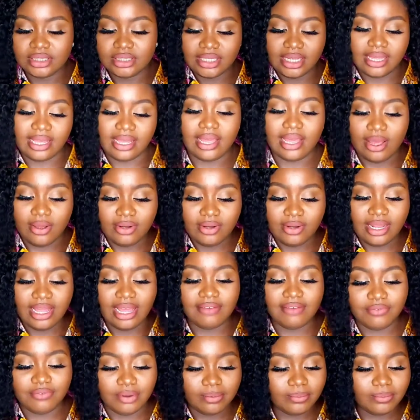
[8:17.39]
I only have one
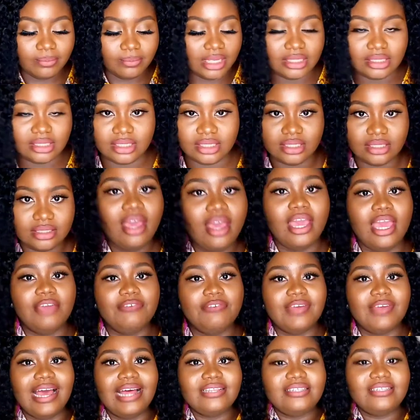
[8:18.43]
piercing. I had to
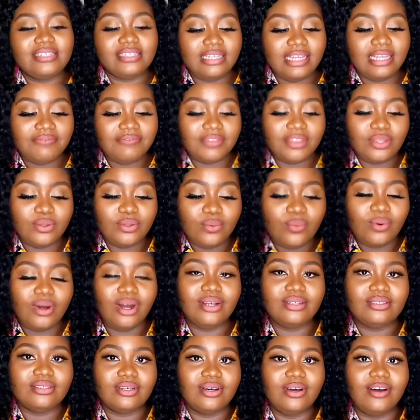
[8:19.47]
live in the world
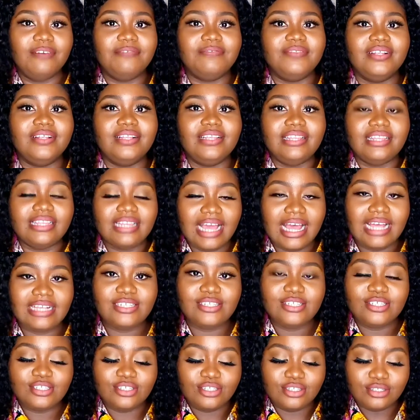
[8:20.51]
of the last
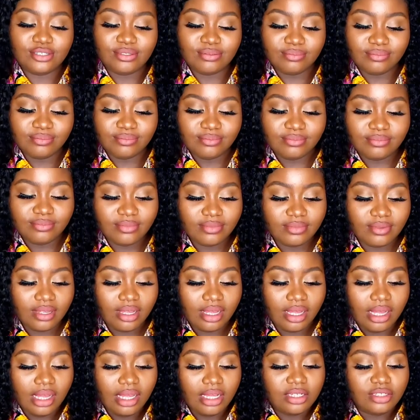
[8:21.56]

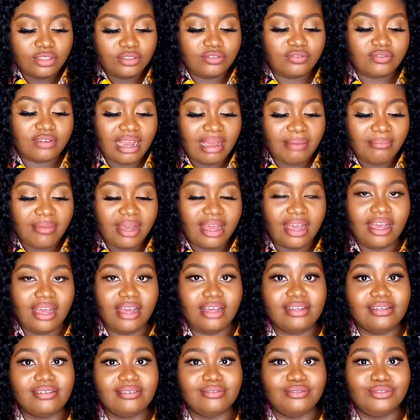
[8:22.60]
drama
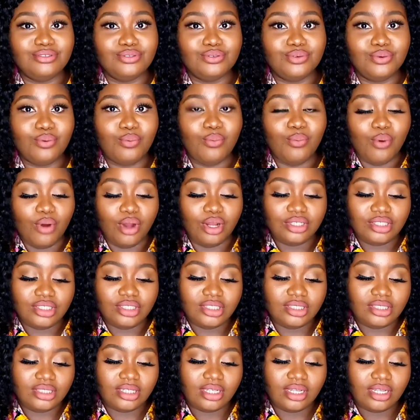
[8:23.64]
you watched
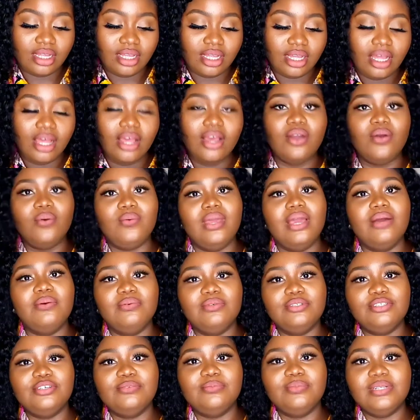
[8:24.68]
where would you be
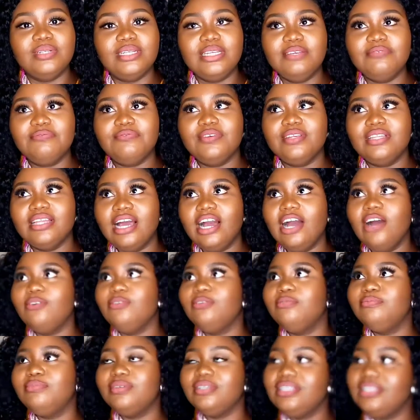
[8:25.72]
living? I will be
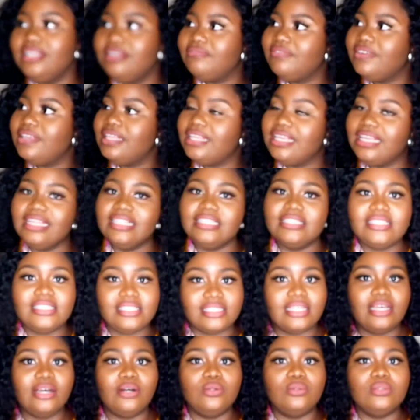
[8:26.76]
living in Seoul
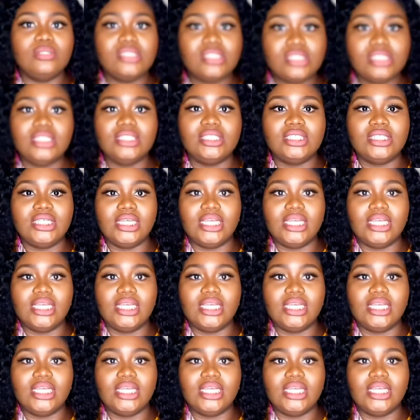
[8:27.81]
City.